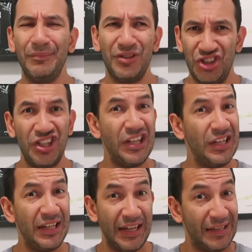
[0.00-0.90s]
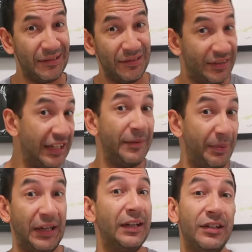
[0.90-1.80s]
She is
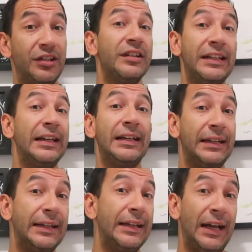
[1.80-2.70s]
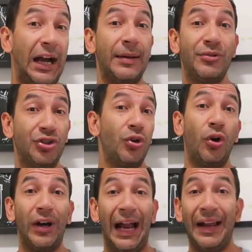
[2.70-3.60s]
deep into D&D, I'm
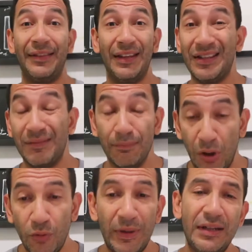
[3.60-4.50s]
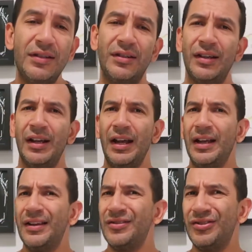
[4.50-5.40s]
sure, at this moment.
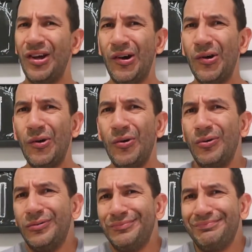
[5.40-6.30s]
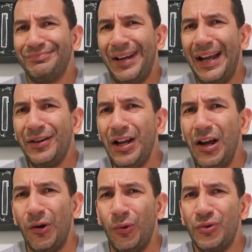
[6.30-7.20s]
So, I don't
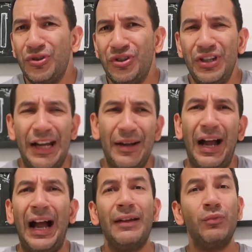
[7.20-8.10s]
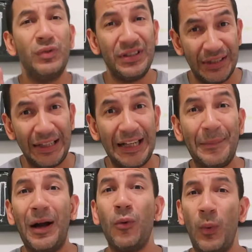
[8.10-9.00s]
know. I was thinking
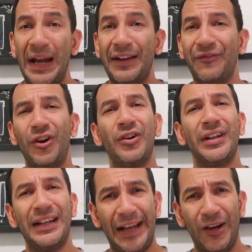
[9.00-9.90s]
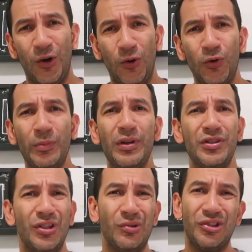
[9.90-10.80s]
about waiting for her to get home
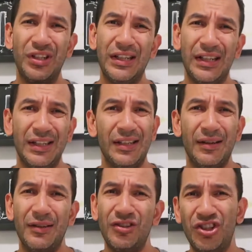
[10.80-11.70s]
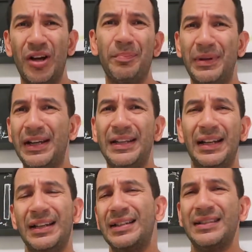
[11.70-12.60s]
so she can jump
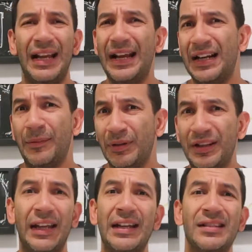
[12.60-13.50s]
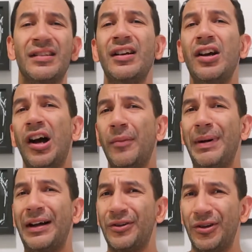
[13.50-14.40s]
in and say a couple of things
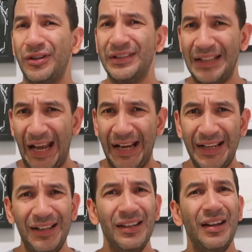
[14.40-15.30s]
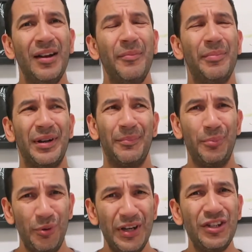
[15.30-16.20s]
about her day. But I'm
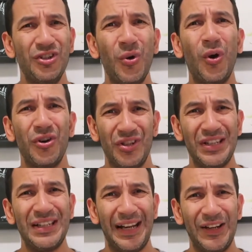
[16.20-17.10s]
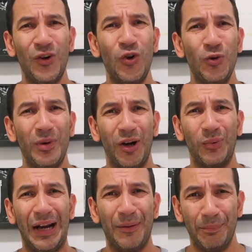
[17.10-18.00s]
pretty sure she's getting home
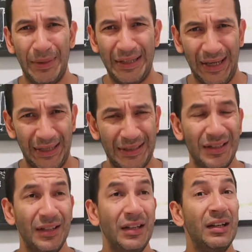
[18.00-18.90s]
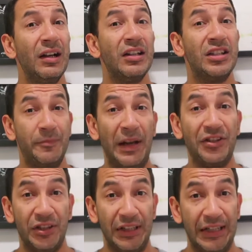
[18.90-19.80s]
around midnight.
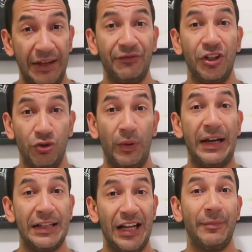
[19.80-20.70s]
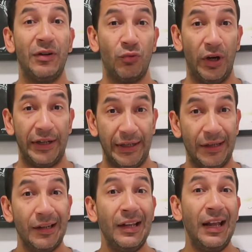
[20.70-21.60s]
Especially if the trains have been
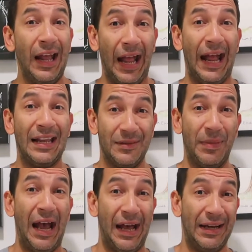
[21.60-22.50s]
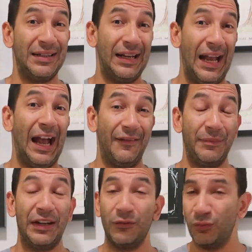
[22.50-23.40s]
running as bad as they
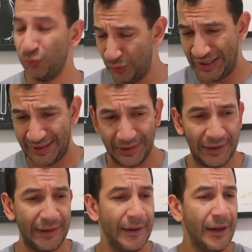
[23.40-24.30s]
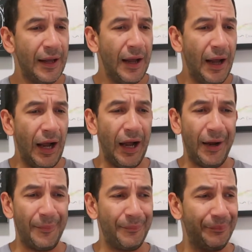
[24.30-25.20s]
have been recently.
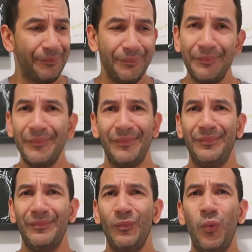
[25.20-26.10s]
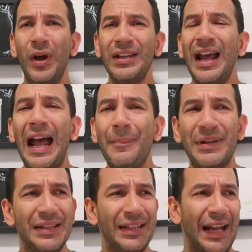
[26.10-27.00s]
What
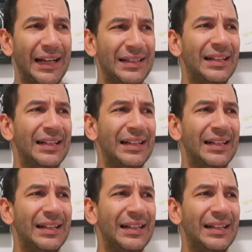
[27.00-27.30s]
happened today?